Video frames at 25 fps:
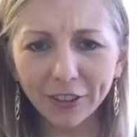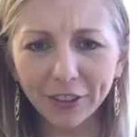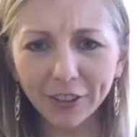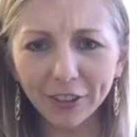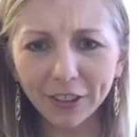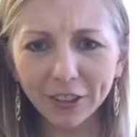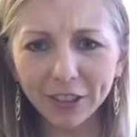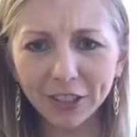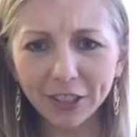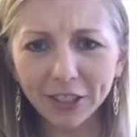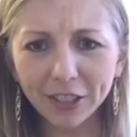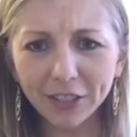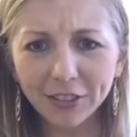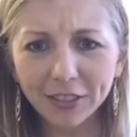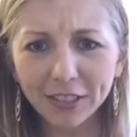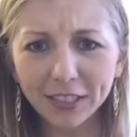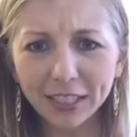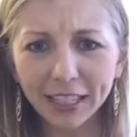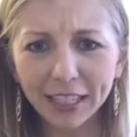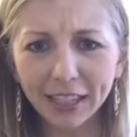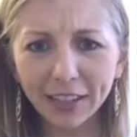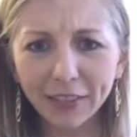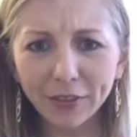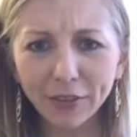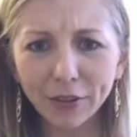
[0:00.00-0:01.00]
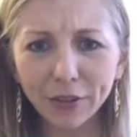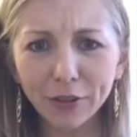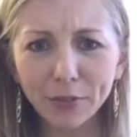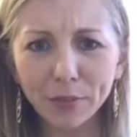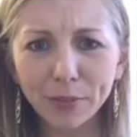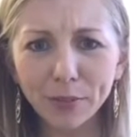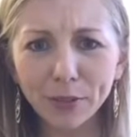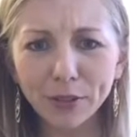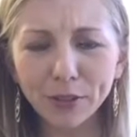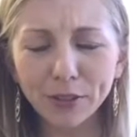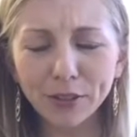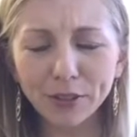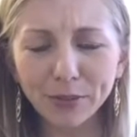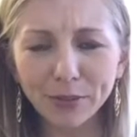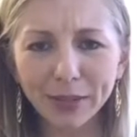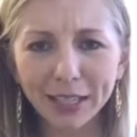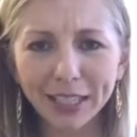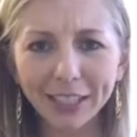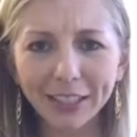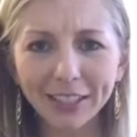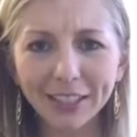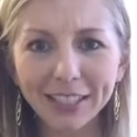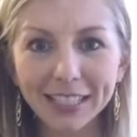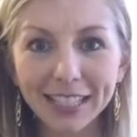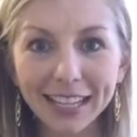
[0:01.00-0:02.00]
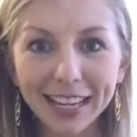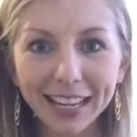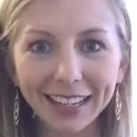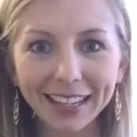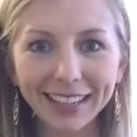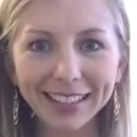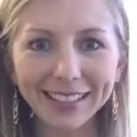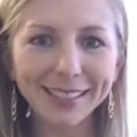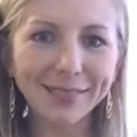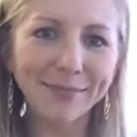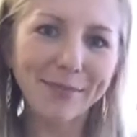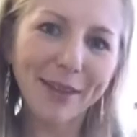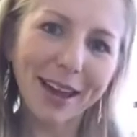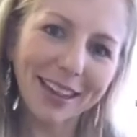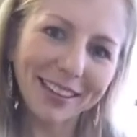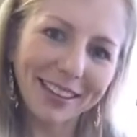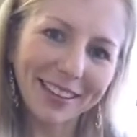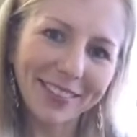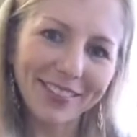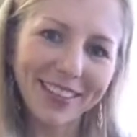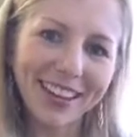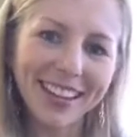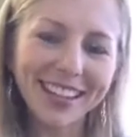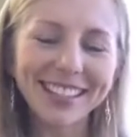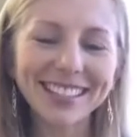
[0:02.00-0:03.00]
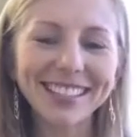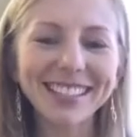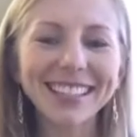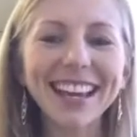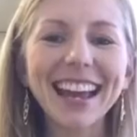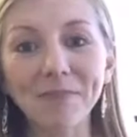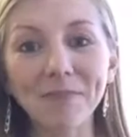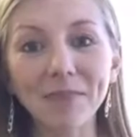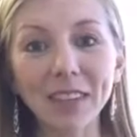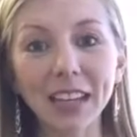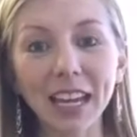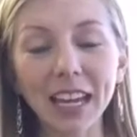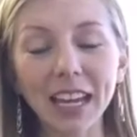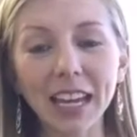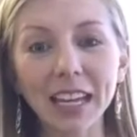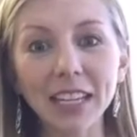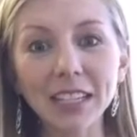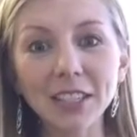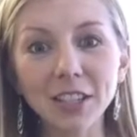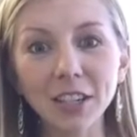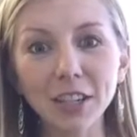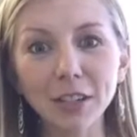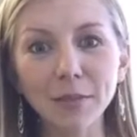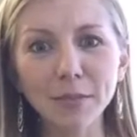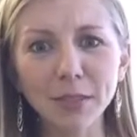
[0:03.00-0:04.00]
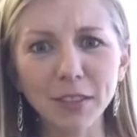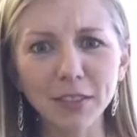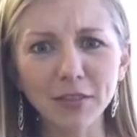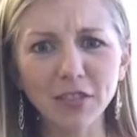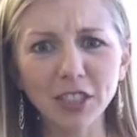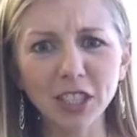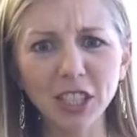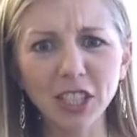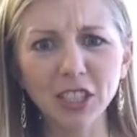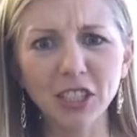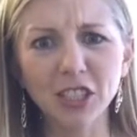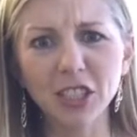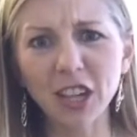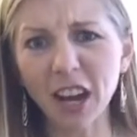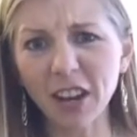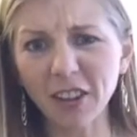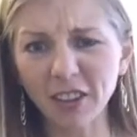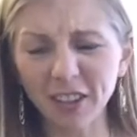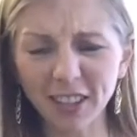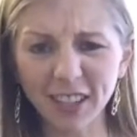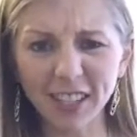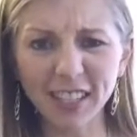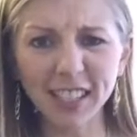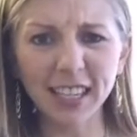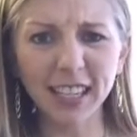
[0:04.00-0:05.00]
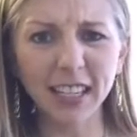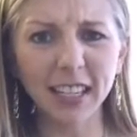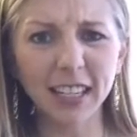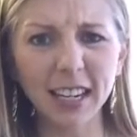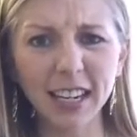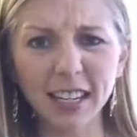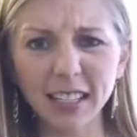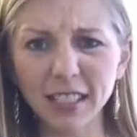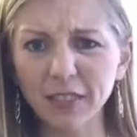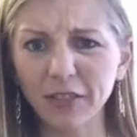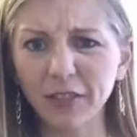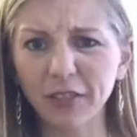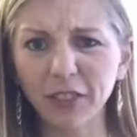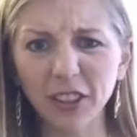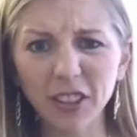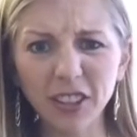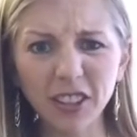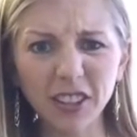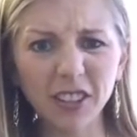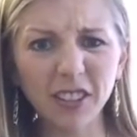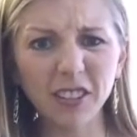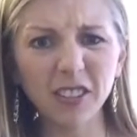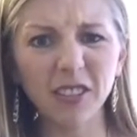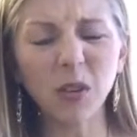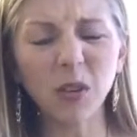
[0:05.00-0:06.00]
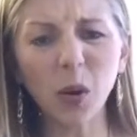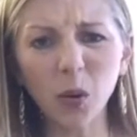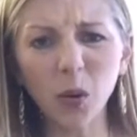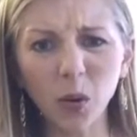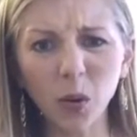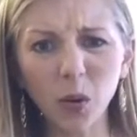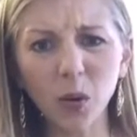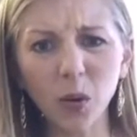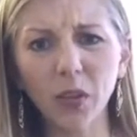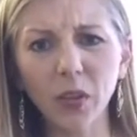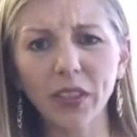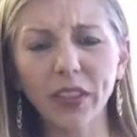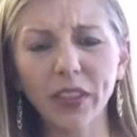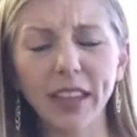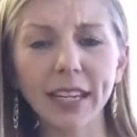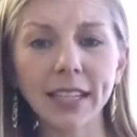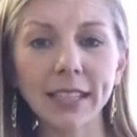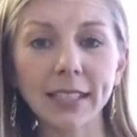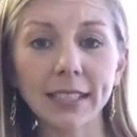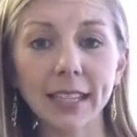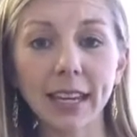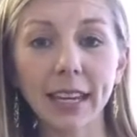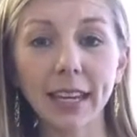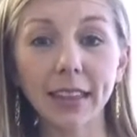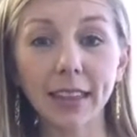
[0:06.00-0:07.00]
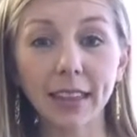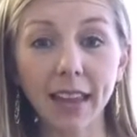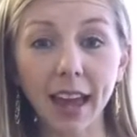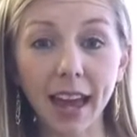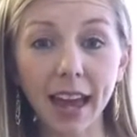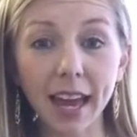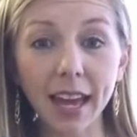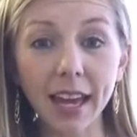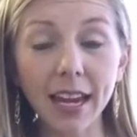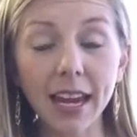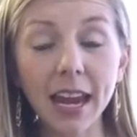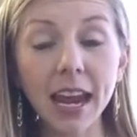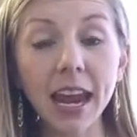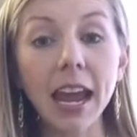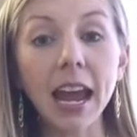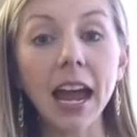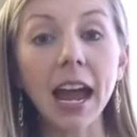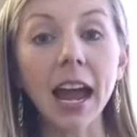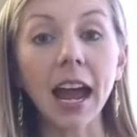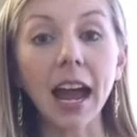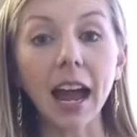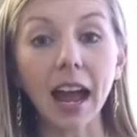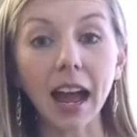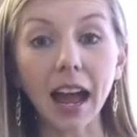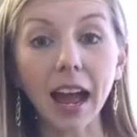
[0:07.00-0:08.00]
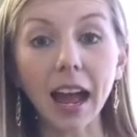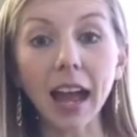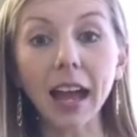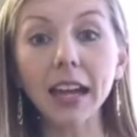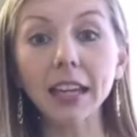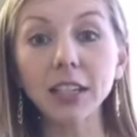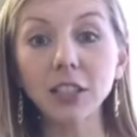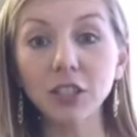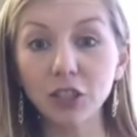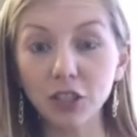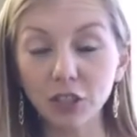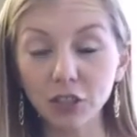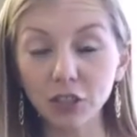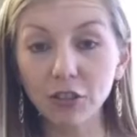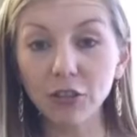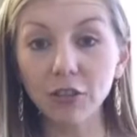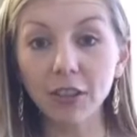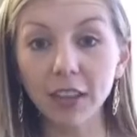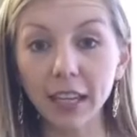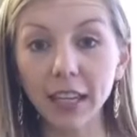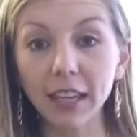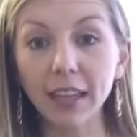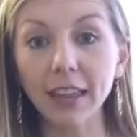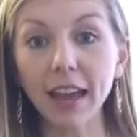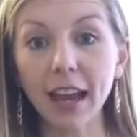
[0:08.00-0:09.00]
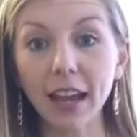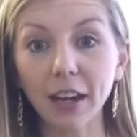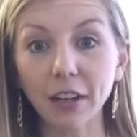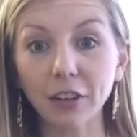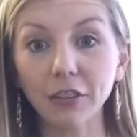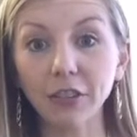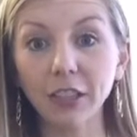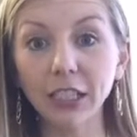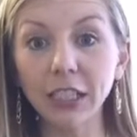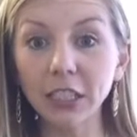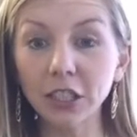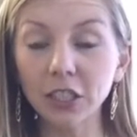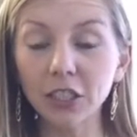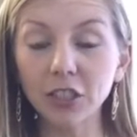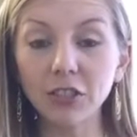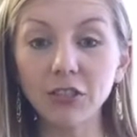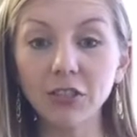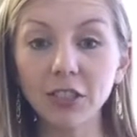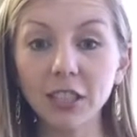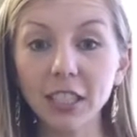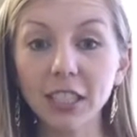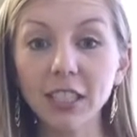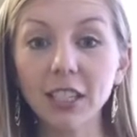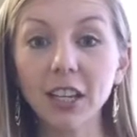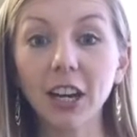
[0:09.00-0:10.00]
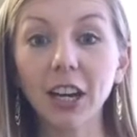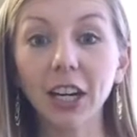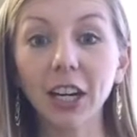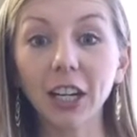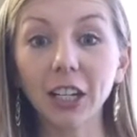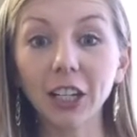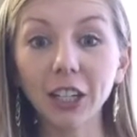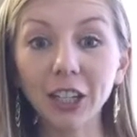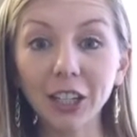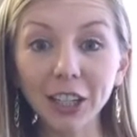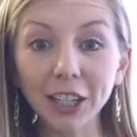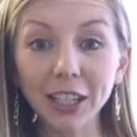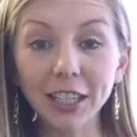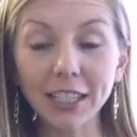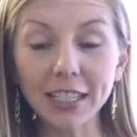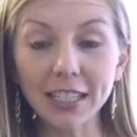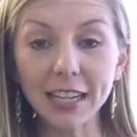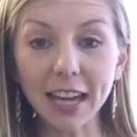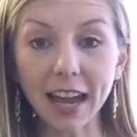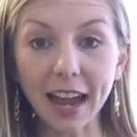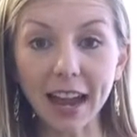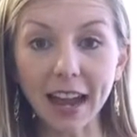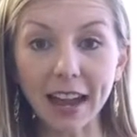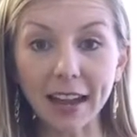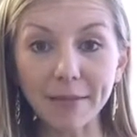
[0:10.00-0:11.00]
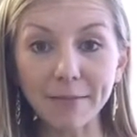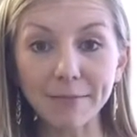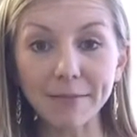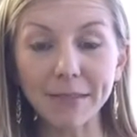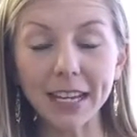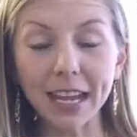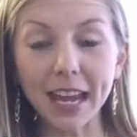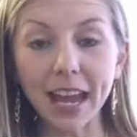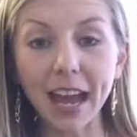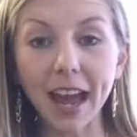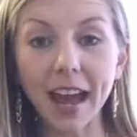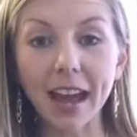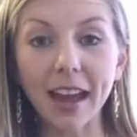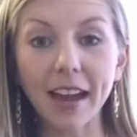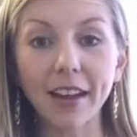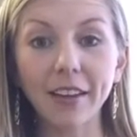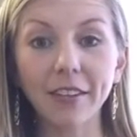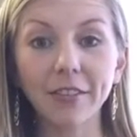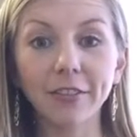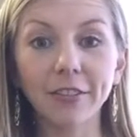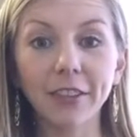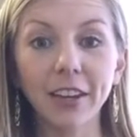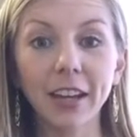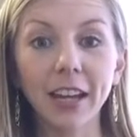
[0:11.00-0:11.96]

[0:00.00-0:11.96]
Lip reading: or juice to give you a boost when you're sick? Smiley face. In terms of just general sickness, flu, cold, things like that, I do think that green juices are a good time to have